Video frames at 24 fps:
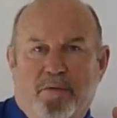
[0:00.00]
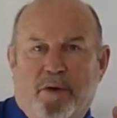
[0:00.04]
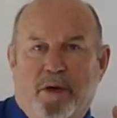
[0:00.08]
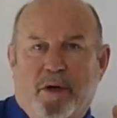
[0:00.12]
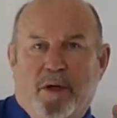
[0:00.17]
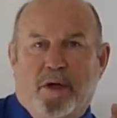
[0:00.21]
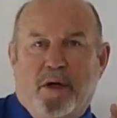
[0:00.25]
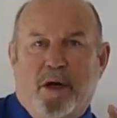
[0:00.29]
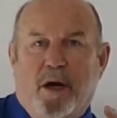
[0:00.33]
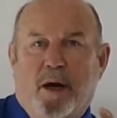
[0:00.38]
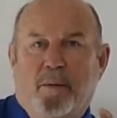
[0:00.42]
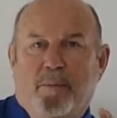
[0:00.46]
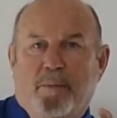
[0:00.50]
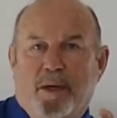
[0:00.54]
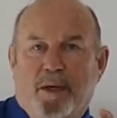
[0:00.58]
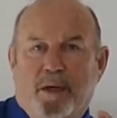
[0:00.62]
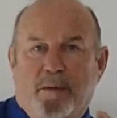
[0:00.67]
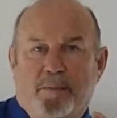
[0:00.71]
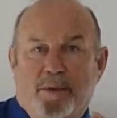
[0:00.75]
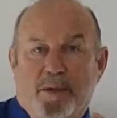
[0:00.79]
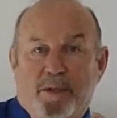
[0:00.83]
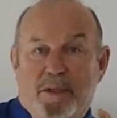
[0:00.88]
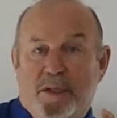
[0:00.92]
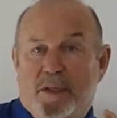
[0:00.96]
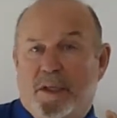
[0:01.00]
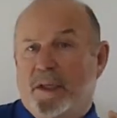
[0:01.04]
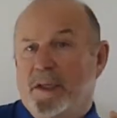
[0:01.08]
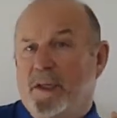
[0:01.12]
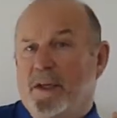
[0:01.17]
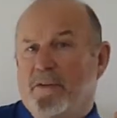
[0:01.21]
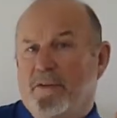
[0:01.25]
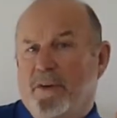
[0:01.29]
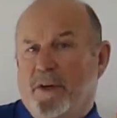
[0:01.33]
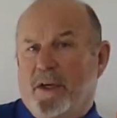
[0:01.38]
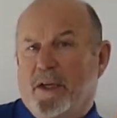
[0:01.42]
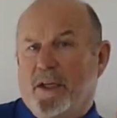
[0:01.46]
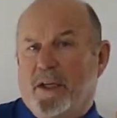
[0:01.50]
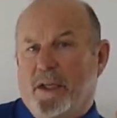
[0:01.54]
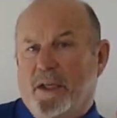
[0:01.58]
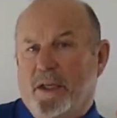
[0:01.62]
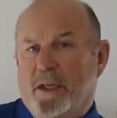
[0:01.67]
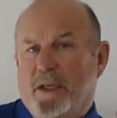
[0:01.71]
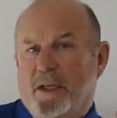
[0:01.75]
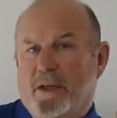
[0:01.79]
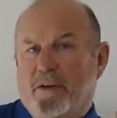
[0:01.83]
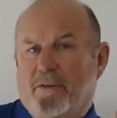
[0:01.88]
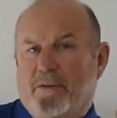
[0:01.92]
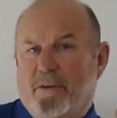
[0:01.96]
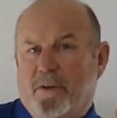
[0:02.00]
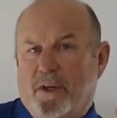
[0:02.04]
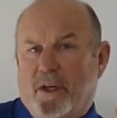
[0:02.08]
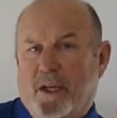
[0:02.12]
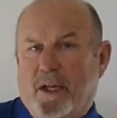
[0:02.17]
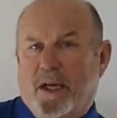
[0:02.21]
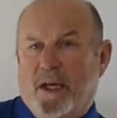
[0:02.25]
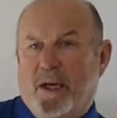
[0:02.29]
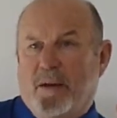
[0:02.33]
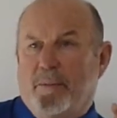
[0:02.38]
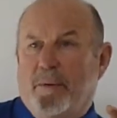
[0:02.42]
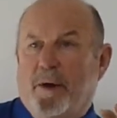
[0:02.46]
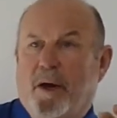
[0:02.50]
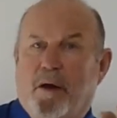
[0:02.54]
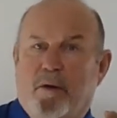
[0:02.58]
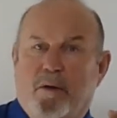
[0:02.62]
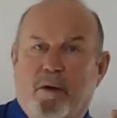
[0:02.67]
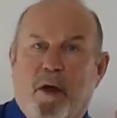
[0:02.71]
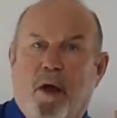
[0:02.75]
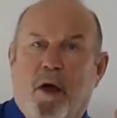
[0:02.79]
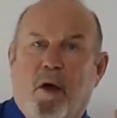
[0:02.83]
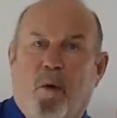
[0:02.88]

very commonly it'll be significantly different, like about